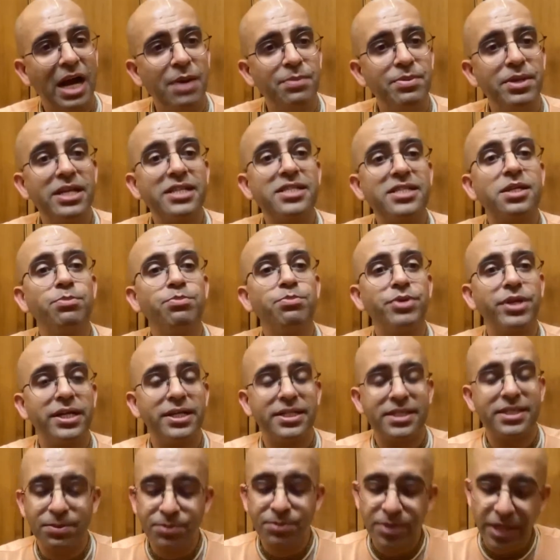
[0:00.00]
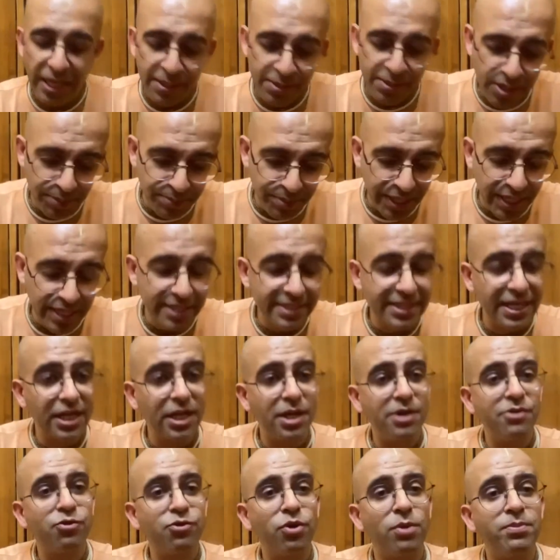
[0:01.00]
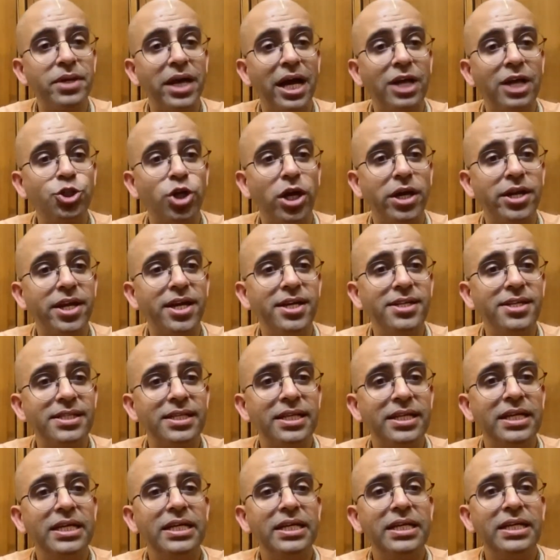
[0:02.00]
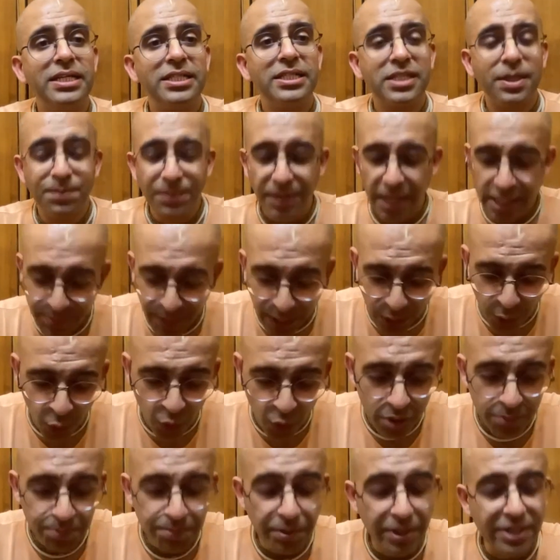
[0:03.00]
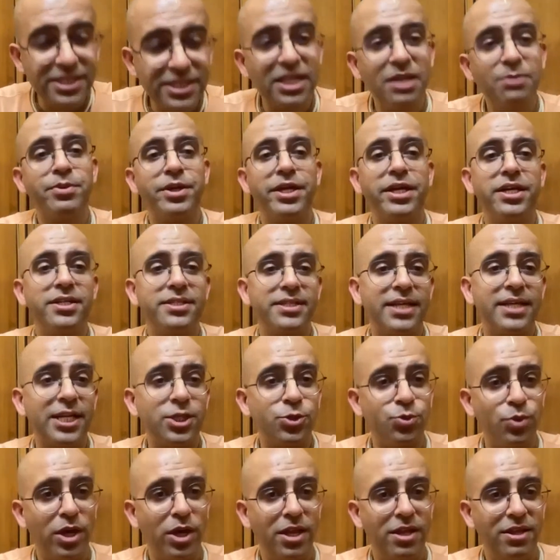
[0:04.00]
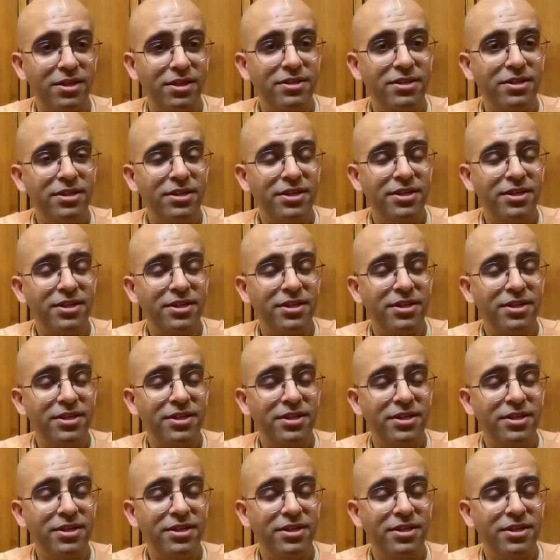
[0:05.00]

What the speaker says: I bring some prayers. Sometimes the prayers are coming from the acharyas. Sometimes my own personal prayers as well.